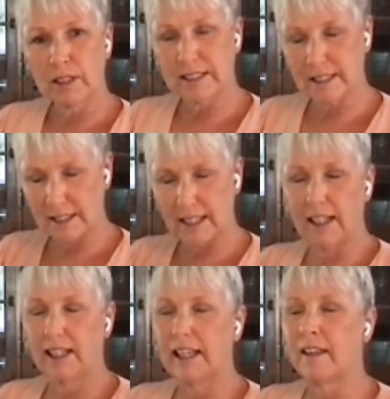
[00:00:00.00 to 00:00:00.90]

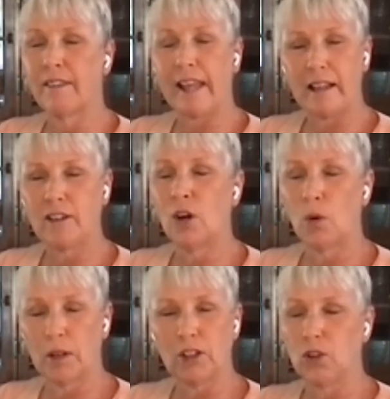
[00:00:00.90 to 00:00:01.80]
sitting in that
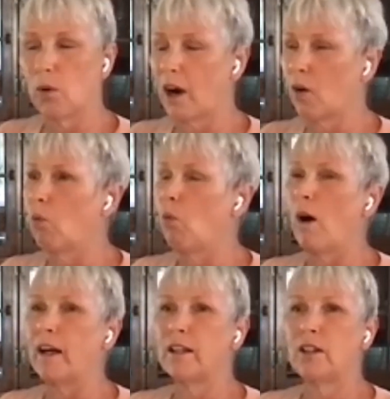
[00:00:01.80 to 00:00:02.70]
knowing you are
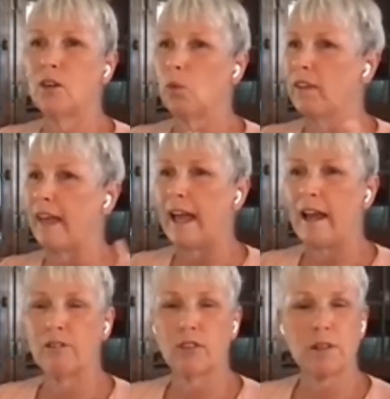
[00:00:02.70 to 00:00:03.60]
one with
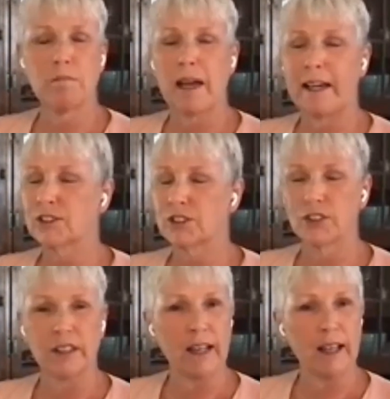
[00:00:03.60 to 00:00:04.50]
every
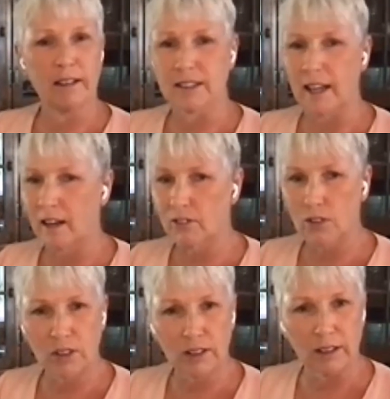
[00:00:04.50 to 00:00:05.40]
master that has
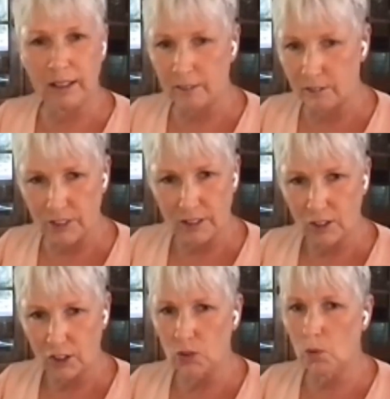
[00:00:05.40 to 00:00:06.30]
ever lived.
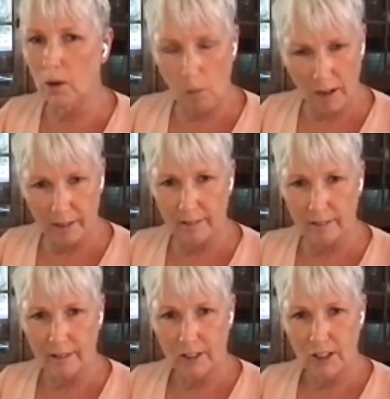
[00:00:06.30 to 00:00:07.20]
You are one.
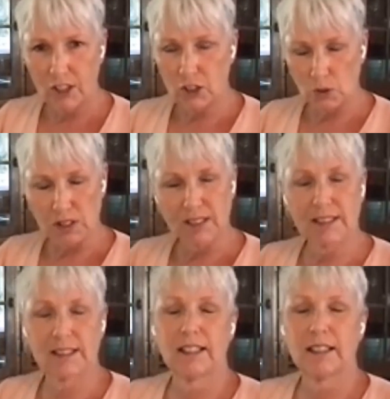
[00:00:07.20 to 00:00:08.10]
You
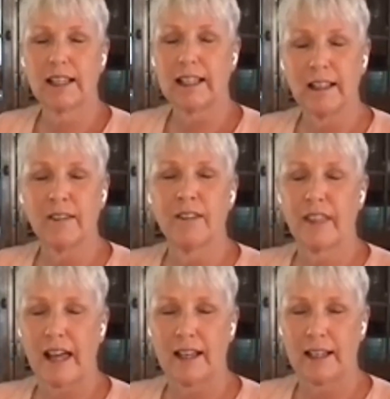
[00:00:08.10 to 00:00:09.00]
sit in
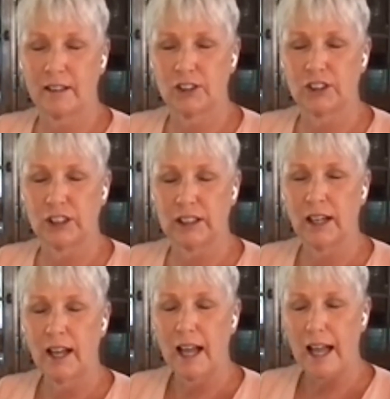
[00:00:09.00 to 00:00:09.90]
that
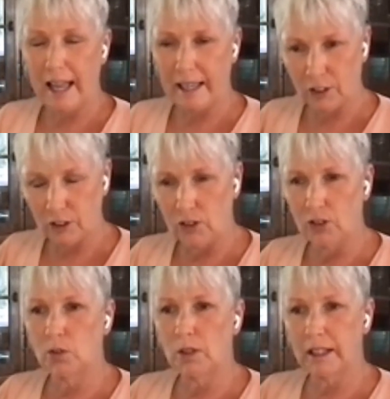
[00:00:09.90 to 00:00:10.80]
energy and
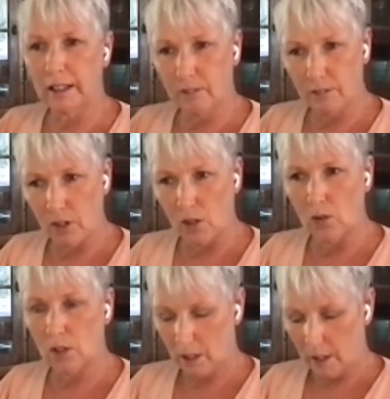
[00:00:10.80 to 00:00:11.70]
you
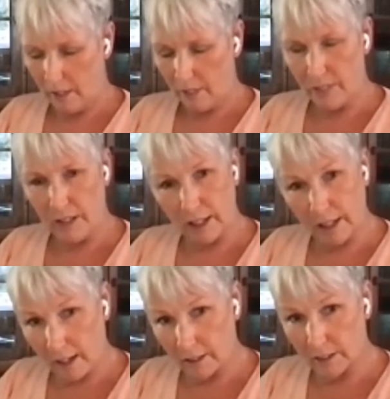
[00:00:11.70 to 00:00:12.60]
evoke the
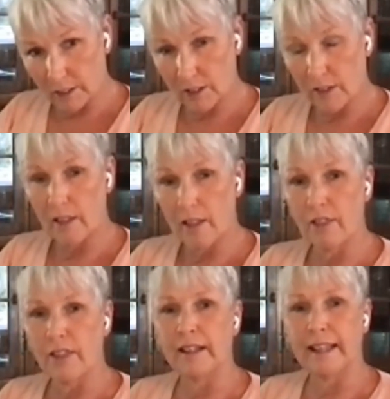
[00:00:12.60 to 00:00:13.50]
color,
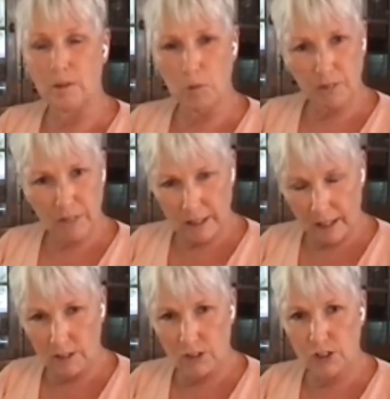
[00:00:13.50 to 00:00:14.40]
the name of the
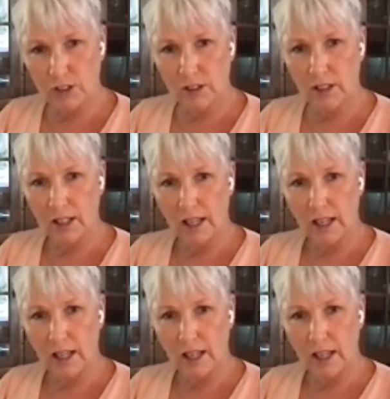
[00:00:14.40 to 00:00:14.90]
angel,